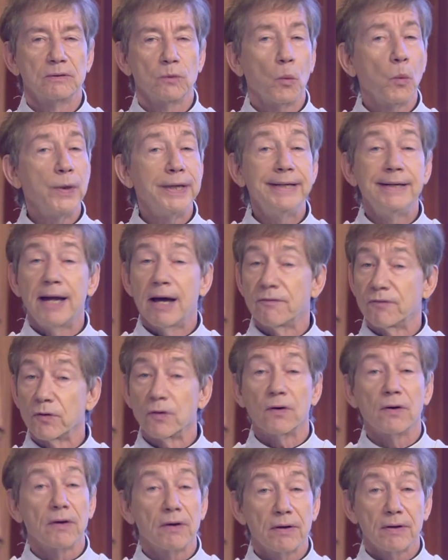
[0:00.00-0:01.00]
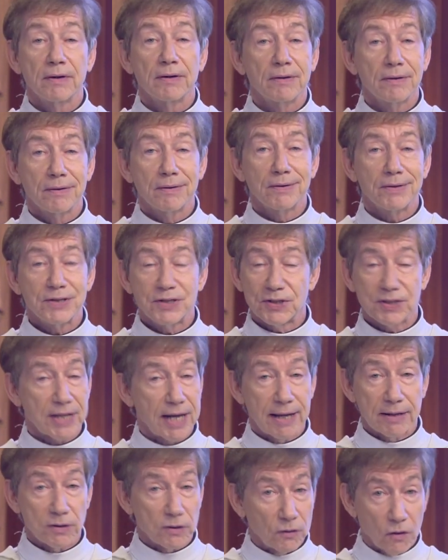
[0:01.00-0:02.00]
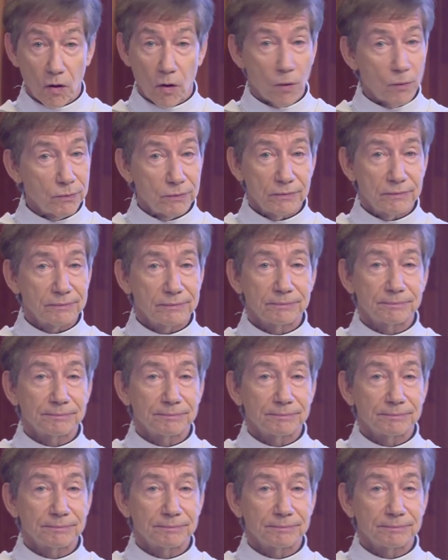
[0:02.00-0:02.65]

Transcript: we never stand alone.